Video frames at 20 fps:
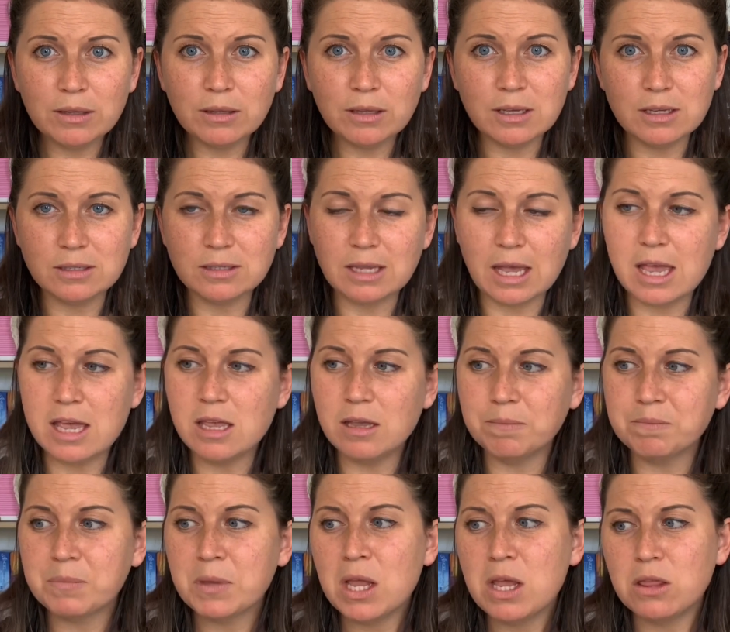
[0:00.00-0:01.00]
is saying,
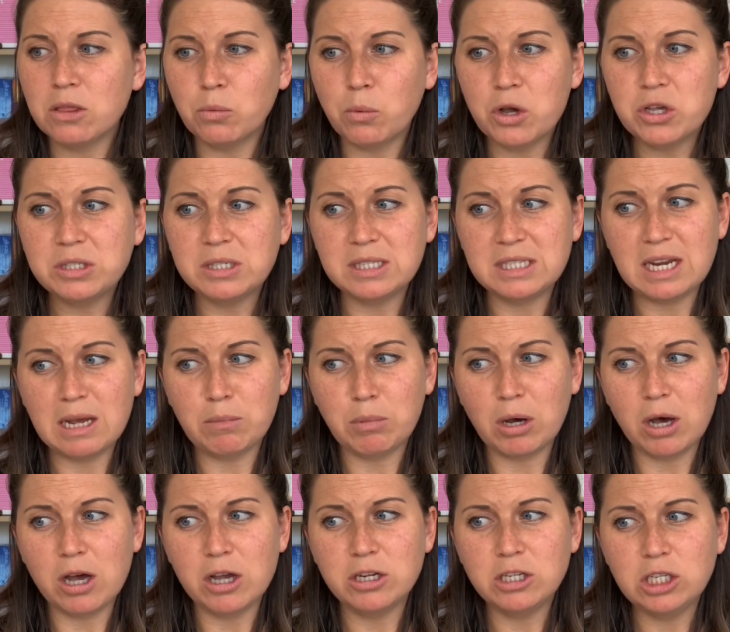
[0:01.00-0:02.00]
the worst is now
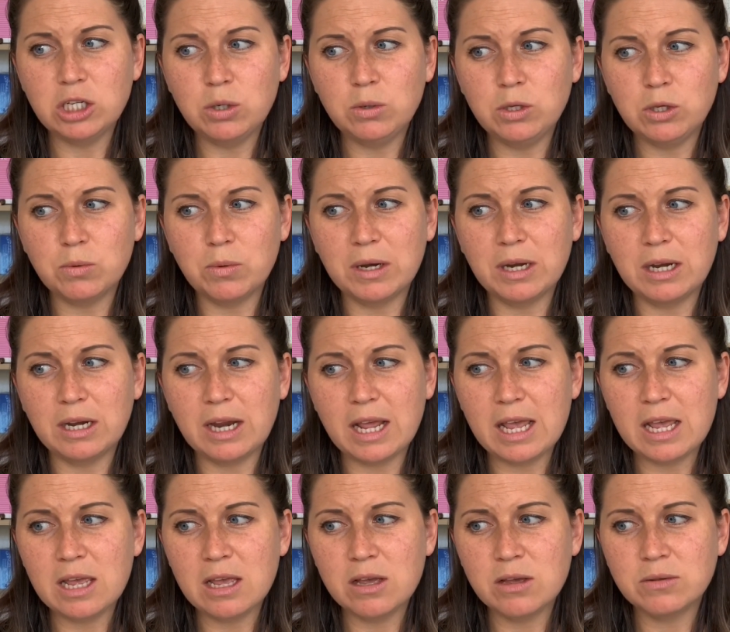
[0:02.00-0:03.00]
behind you. You are
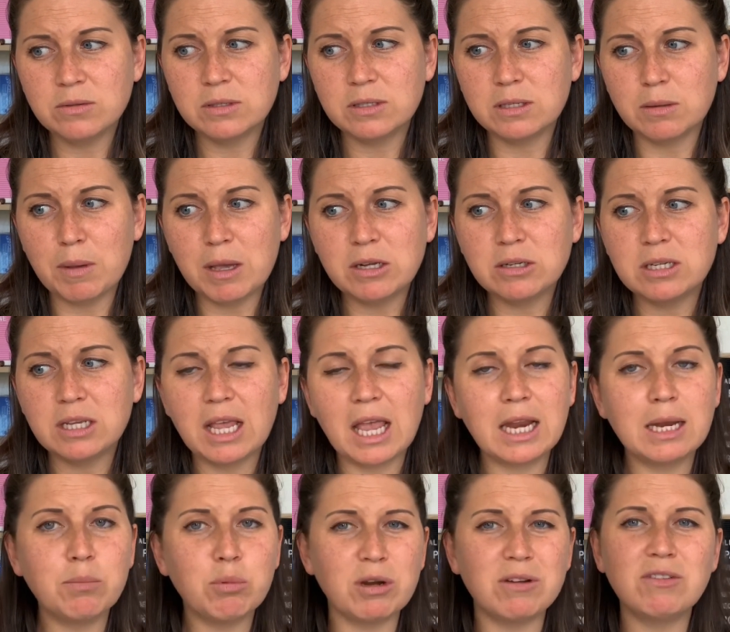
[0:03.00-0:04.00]
now surmounting any
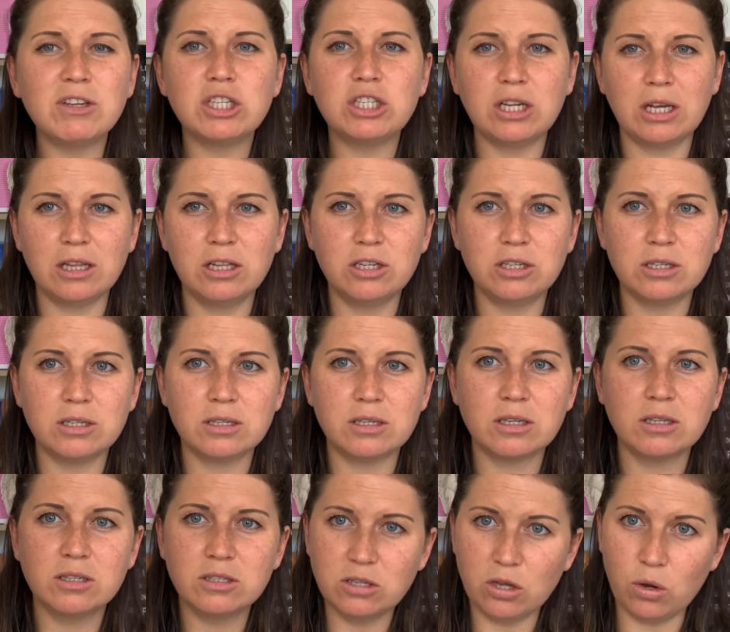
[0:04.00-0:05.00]
previous challenges.
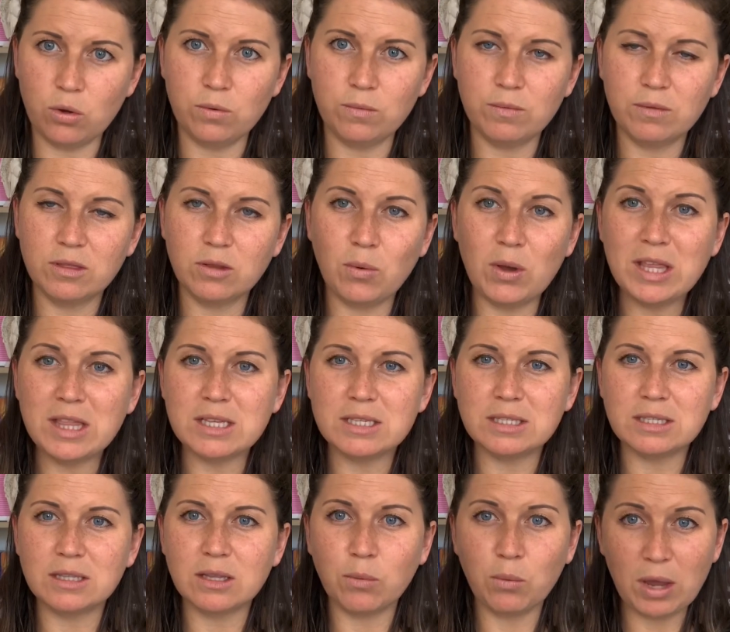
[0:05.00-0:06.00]
So the week
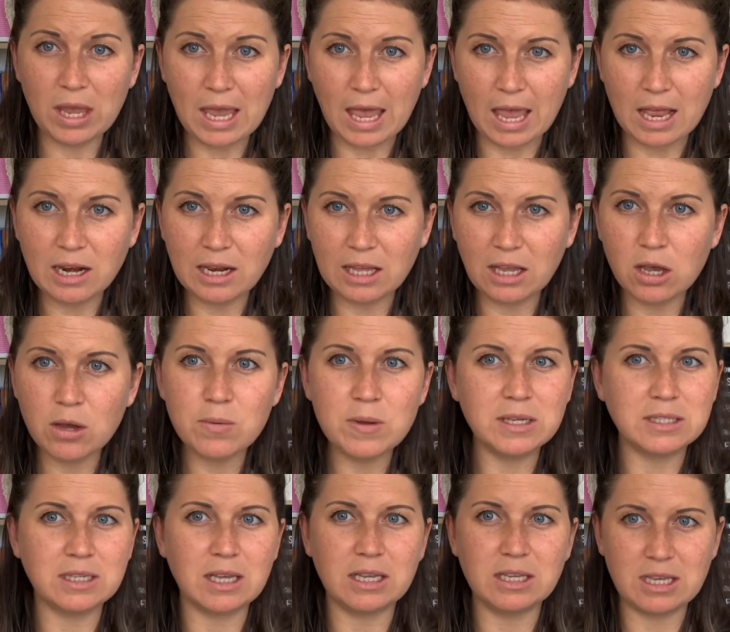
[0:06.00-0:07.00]
ahead, Leo, is
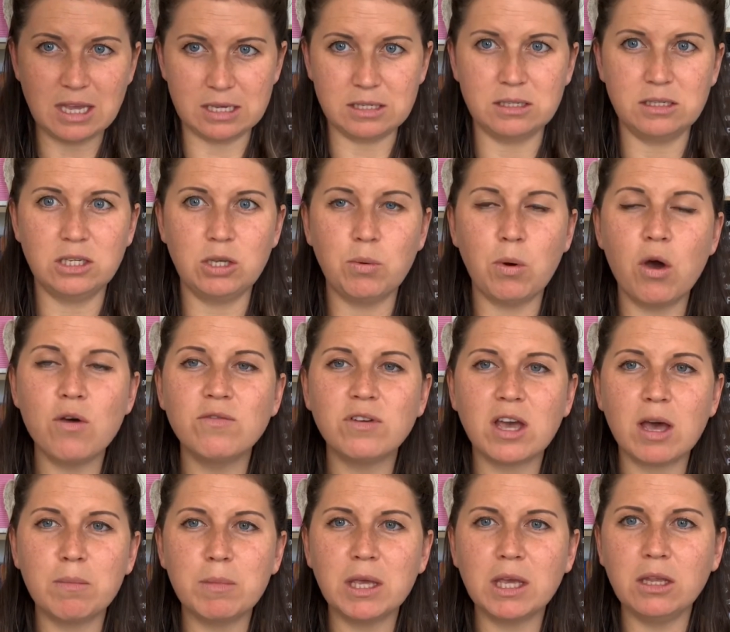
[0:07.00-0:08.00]
that yes, you are
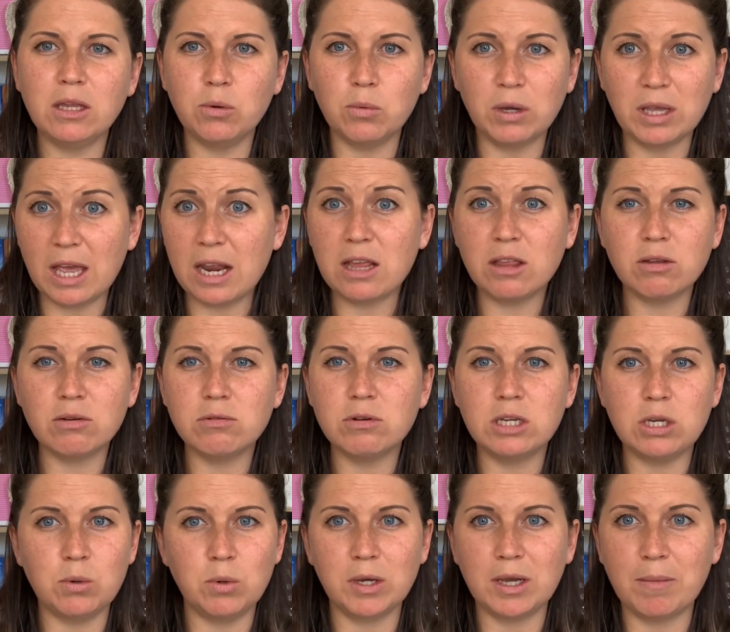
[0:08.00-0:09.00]
overcoming it, you are getting through it, you
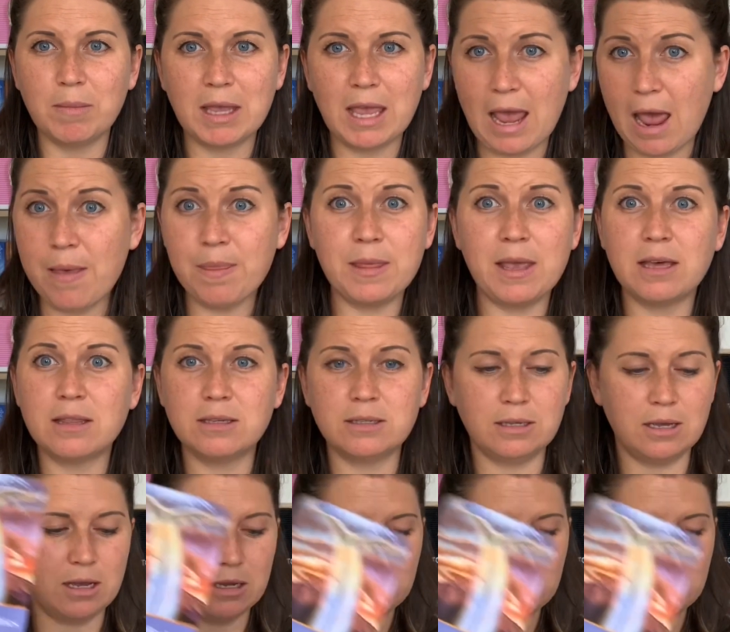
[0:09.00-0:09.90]
are coming out the other side.